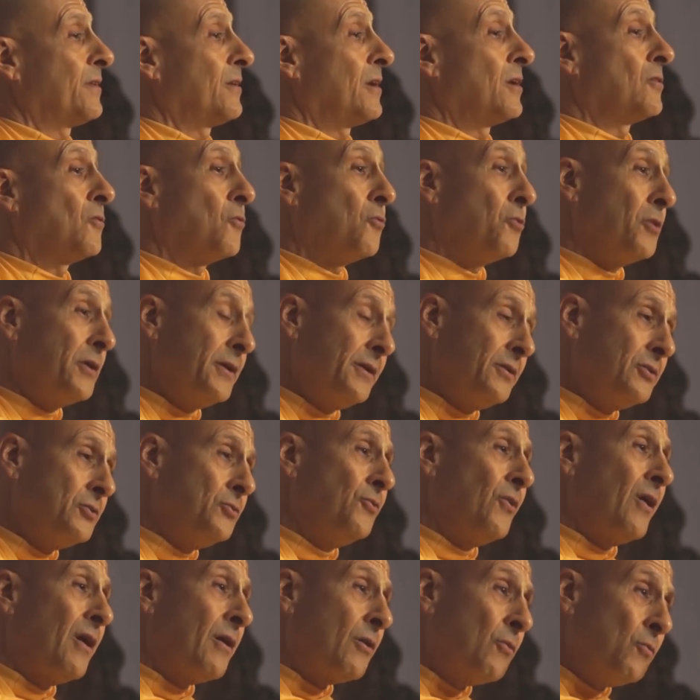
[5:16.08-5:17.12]
According
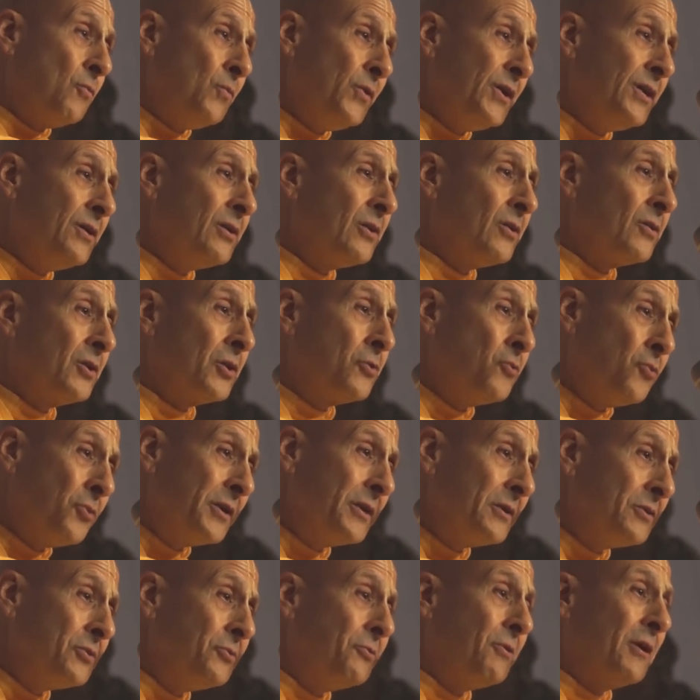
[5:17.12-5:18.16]
to our will,
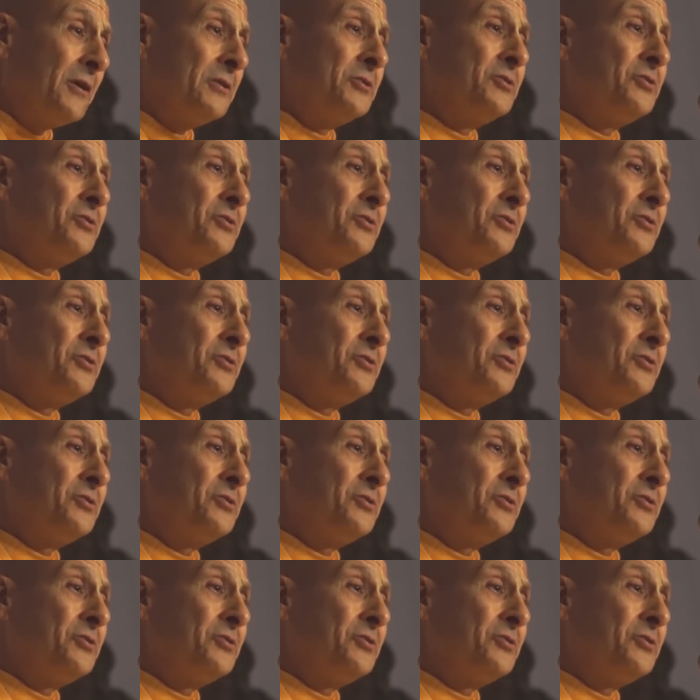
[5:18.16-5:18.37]
according to our